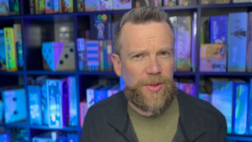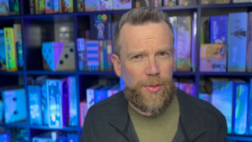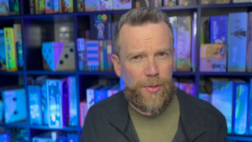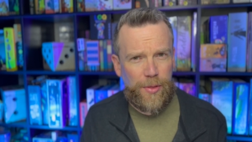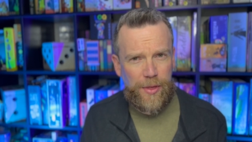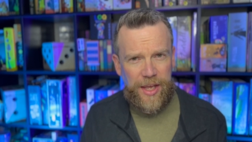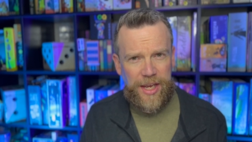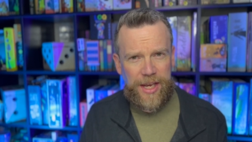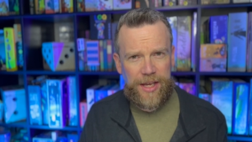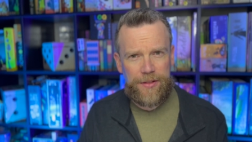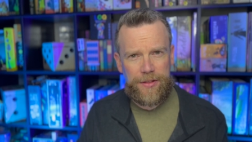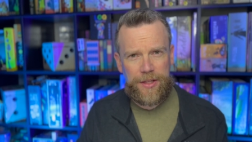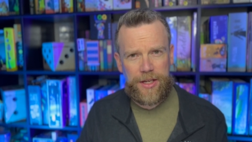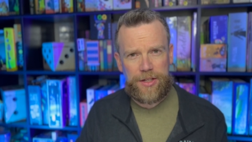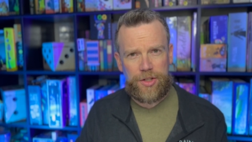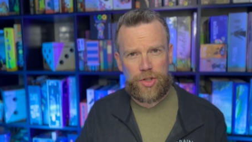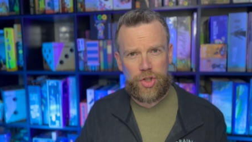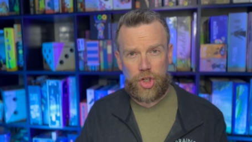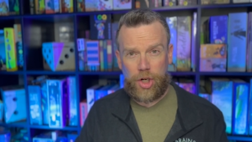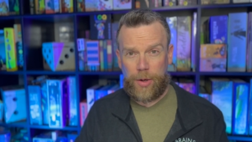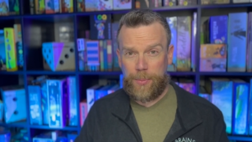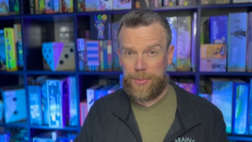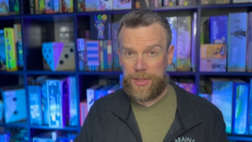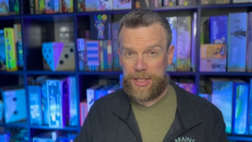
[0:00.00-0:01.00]
thing that
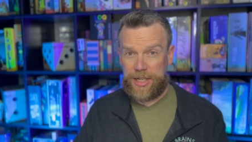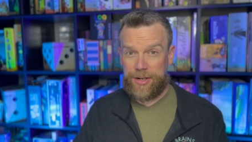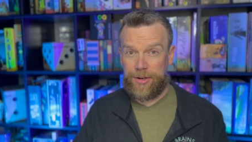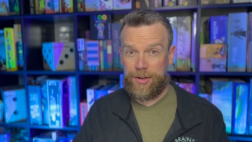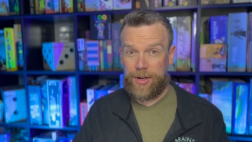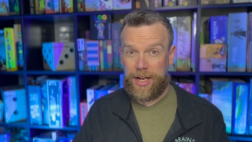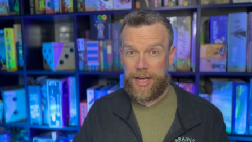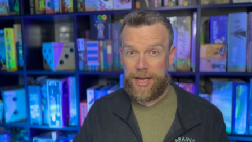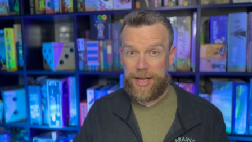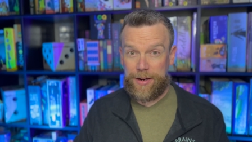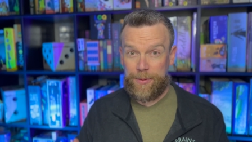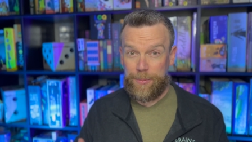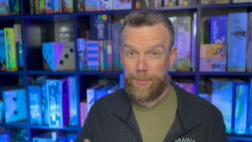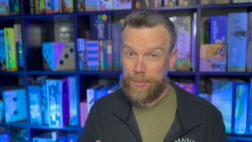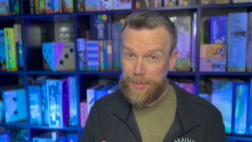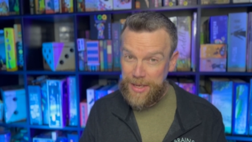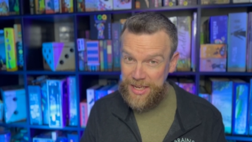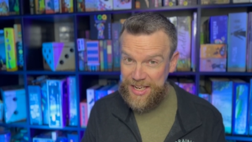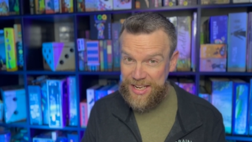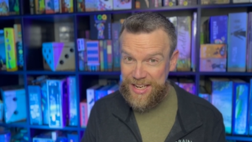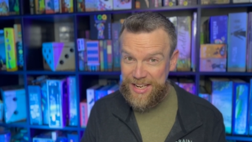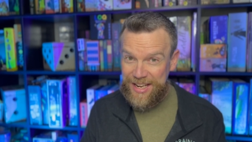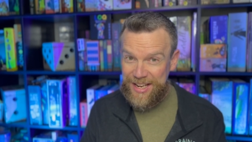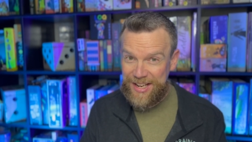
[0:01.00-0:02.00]
jumped out at
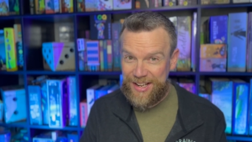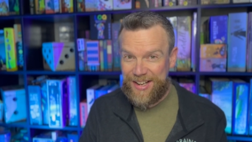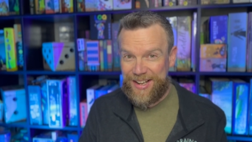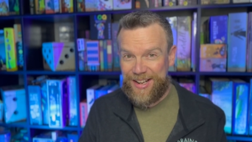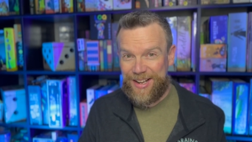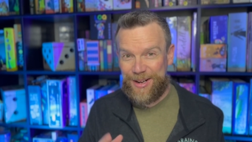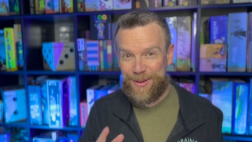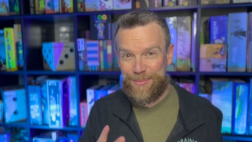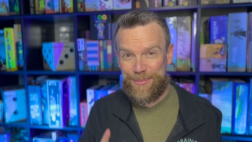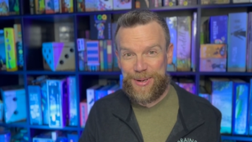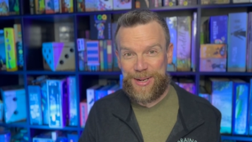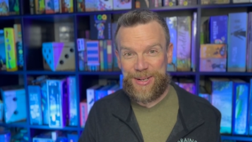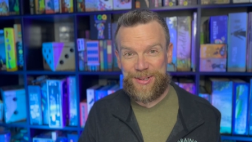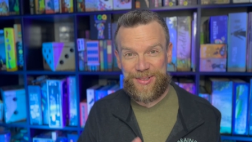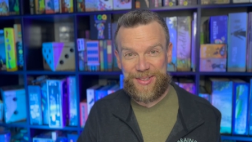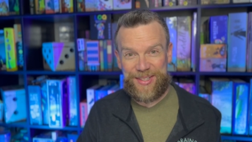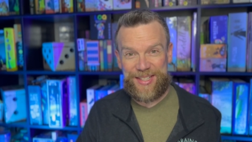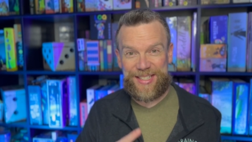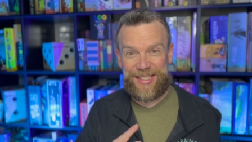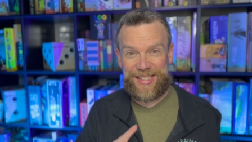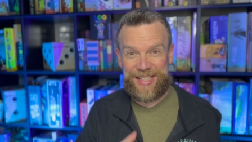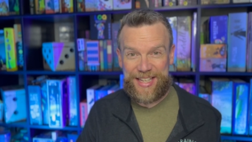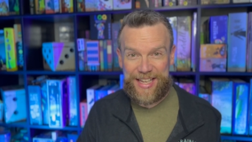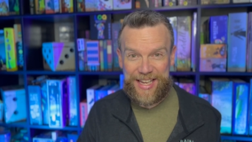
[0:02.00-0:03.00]
me about
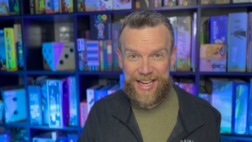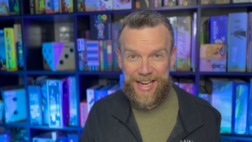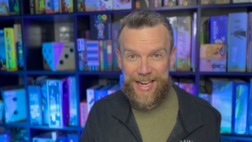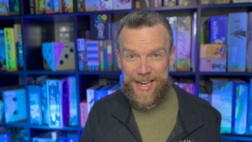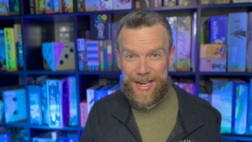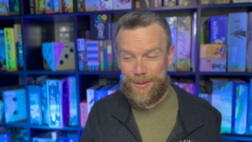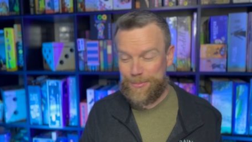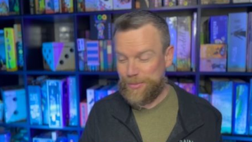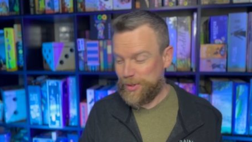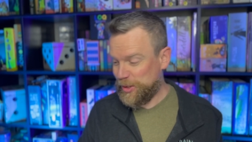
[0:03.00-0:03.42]
this game.